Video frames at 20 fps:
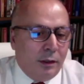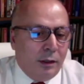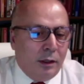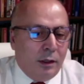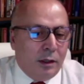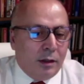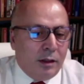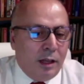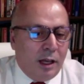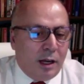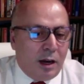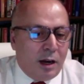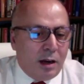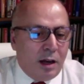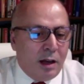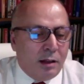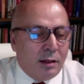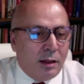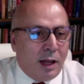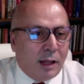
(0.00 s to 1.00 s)
There are a
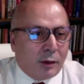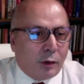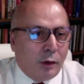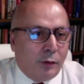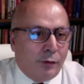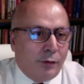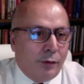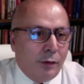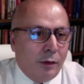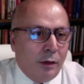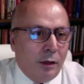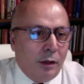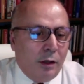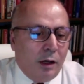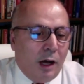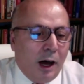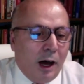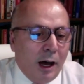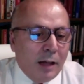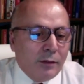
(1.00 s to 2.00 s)
lot of
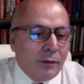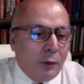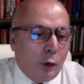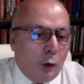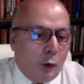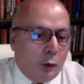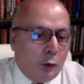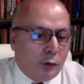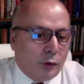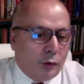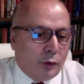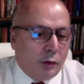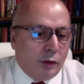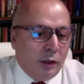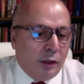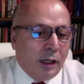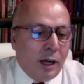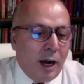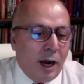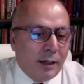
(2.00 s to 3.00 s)
unknowns
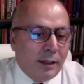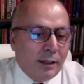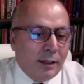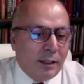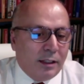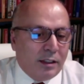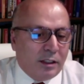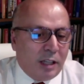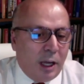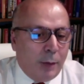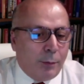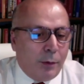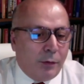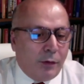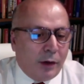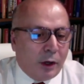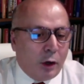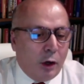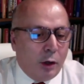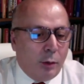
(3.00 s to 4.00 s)
regarding the shape of
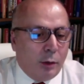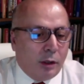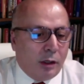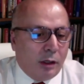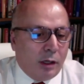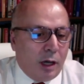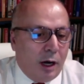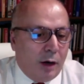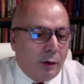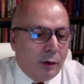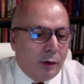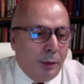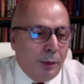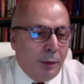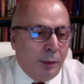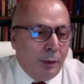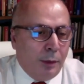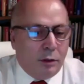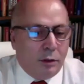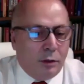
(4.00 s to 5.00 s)
economic recovery.
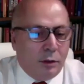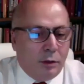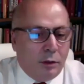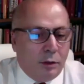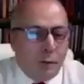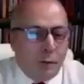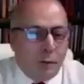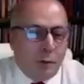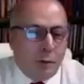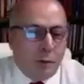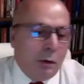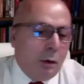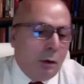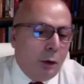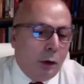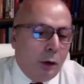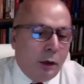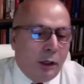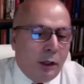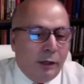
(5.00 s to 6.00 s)
U-shape,
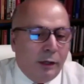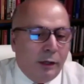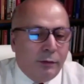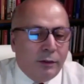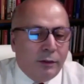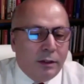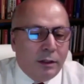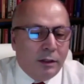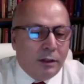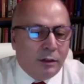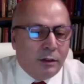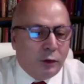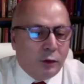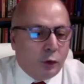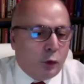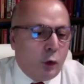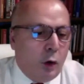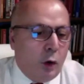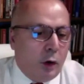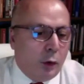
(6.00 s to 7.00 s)
L-shape, W-shape,
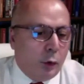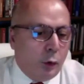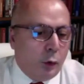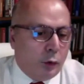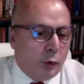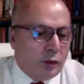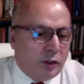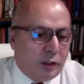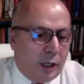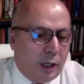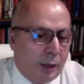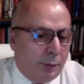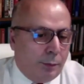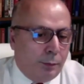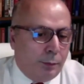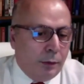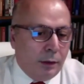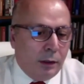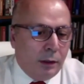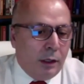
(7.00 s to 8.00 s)
or even square root
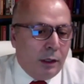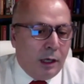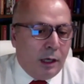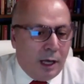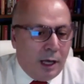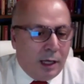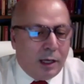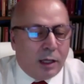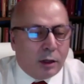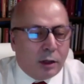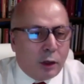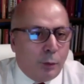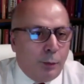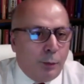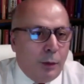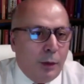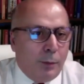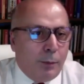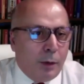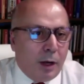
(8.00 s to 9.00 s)
shape. A lot of
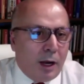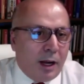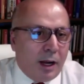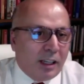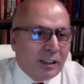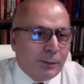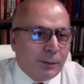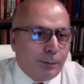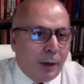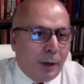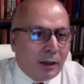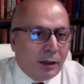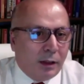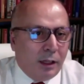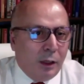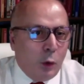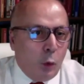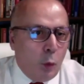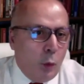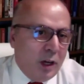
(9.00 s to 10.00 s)
people are expecting
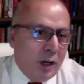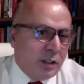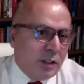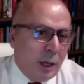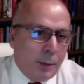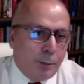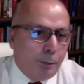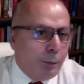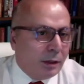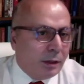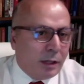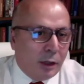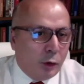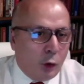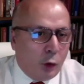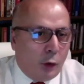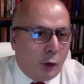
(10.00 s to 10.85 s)
V-shape, but I don't.